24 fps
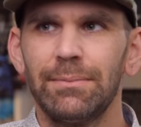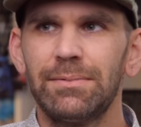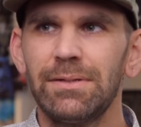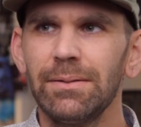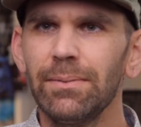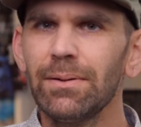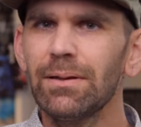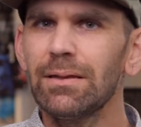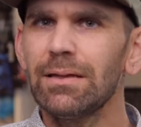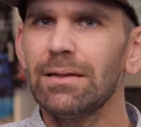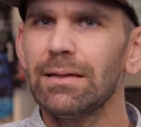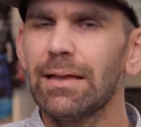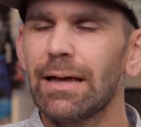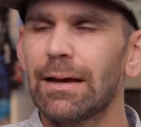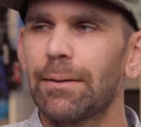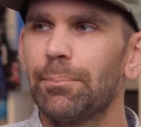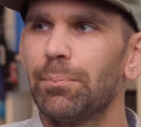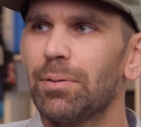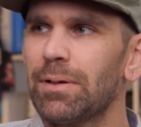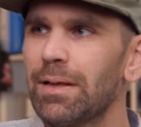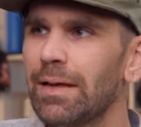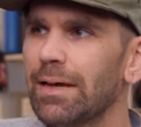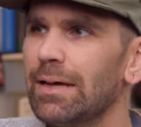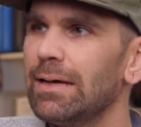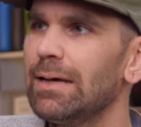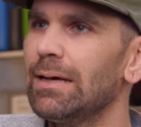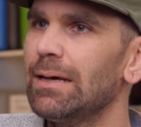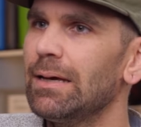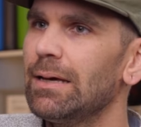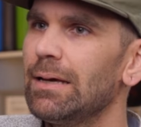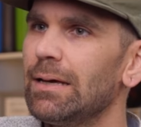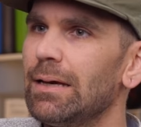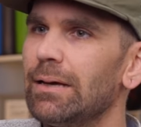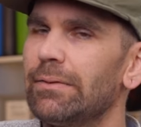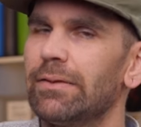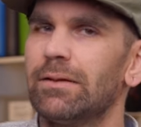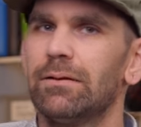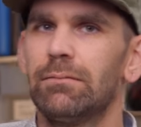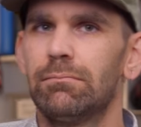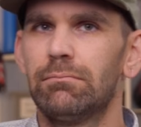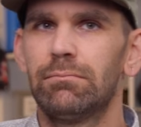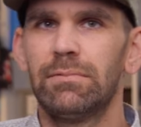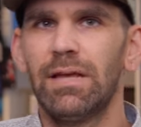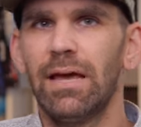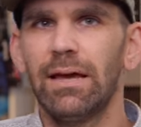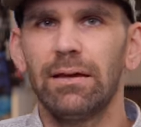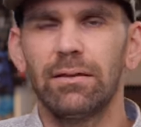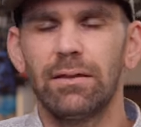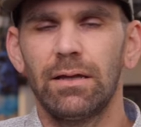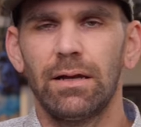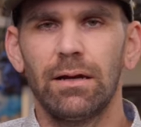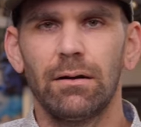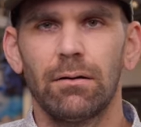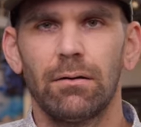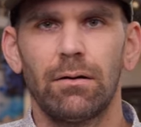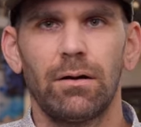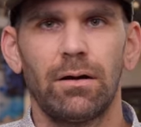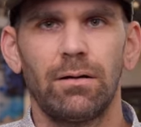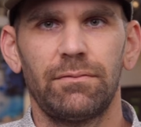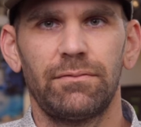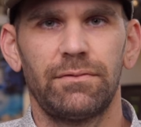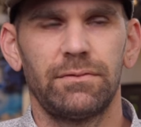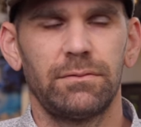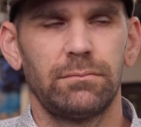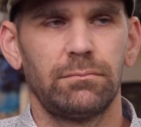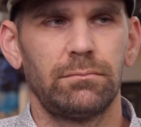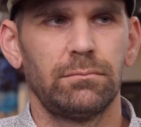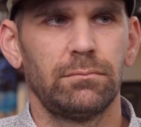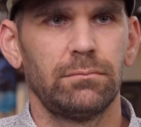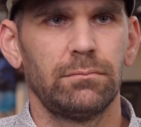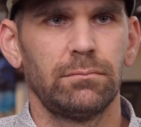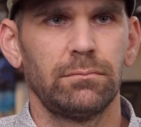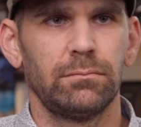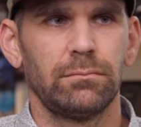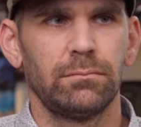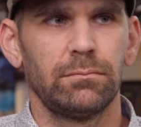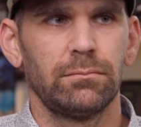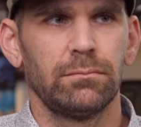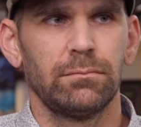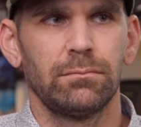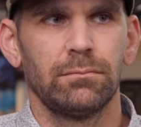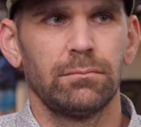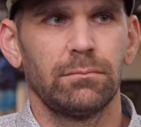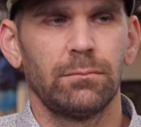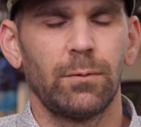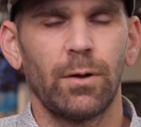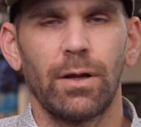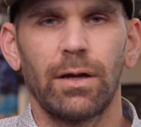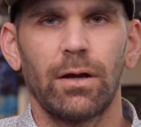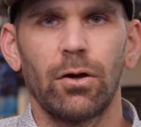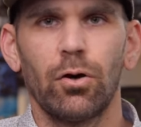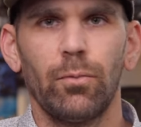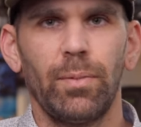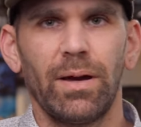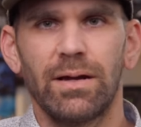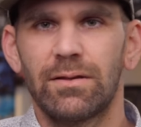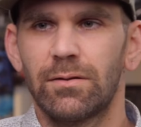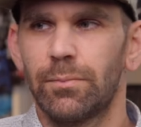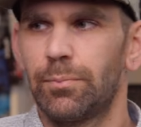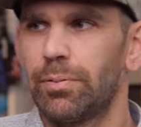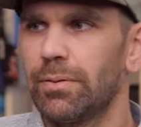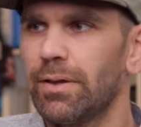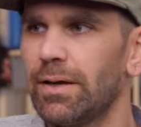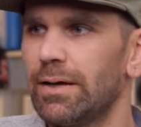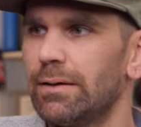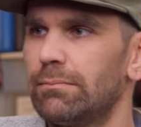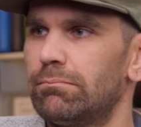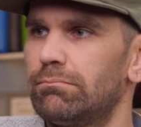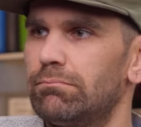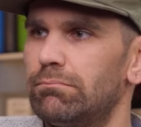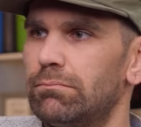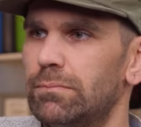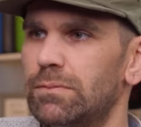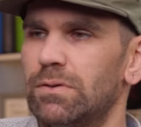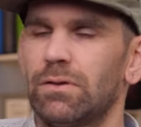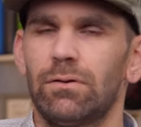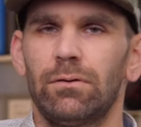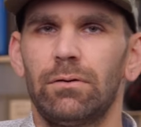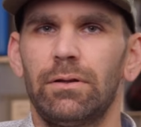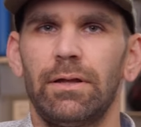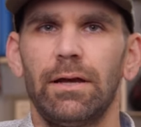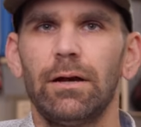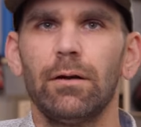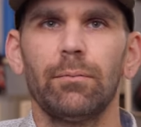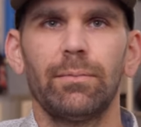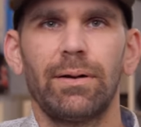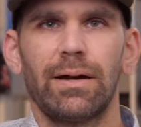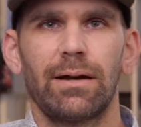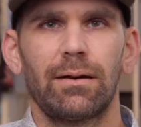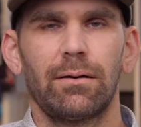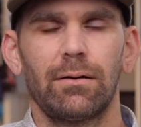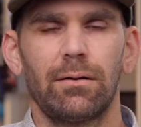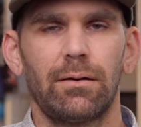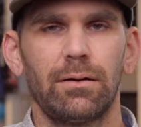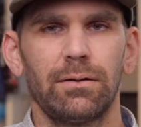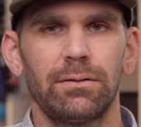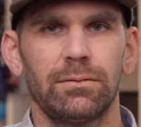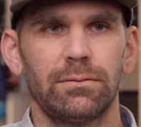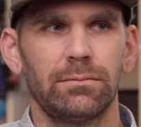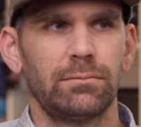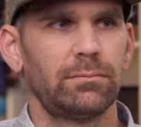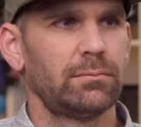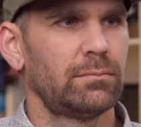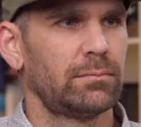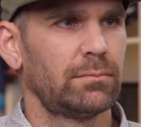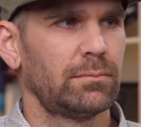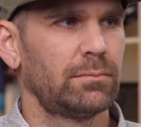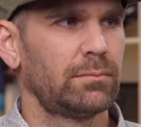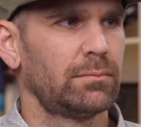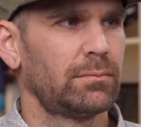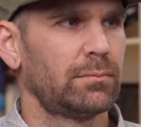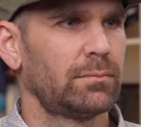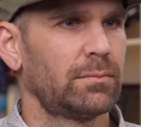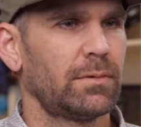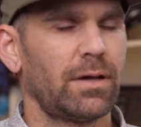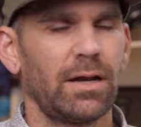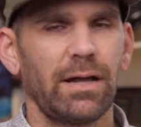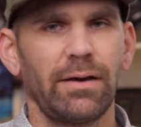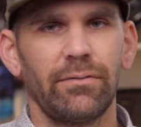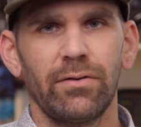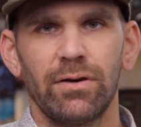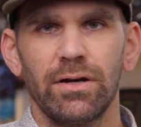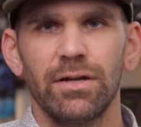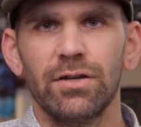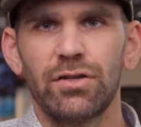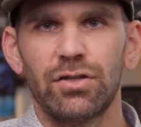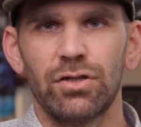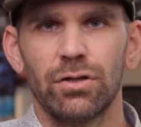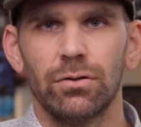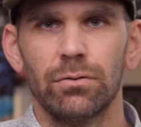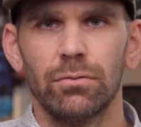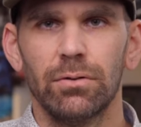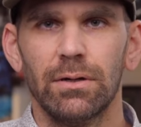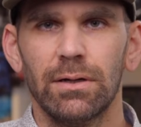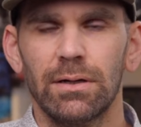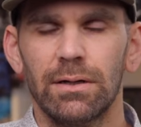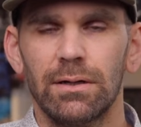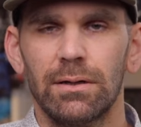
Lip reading: I'm typically like playing and then taking the air off, and when I go back to play, turning the air back on and not having an issue.